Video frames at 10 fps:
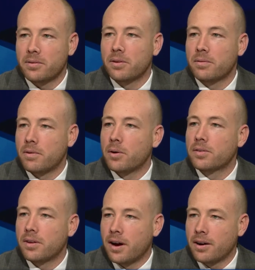So
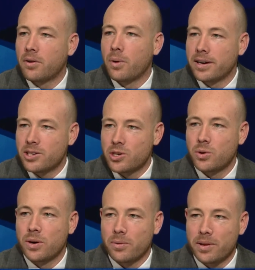folks aren't quite
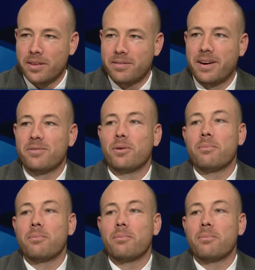sure with the federal